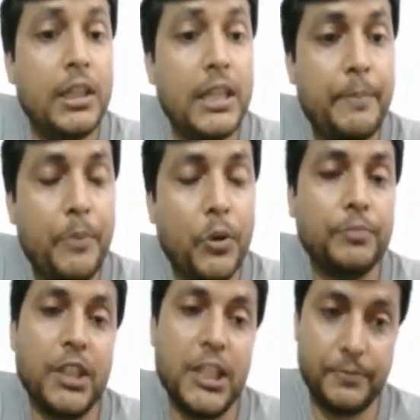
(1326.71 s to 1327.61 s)

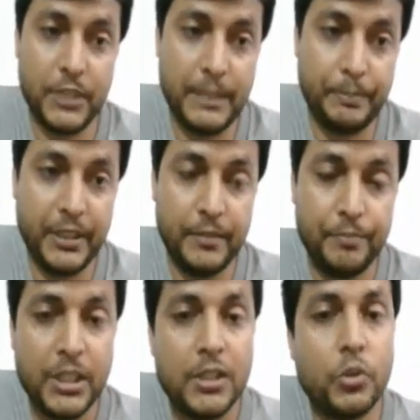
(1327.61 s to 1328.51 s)
Lipo is for lipid.
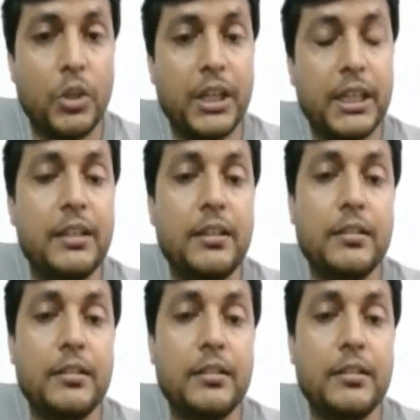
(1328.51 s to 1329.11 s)
So again,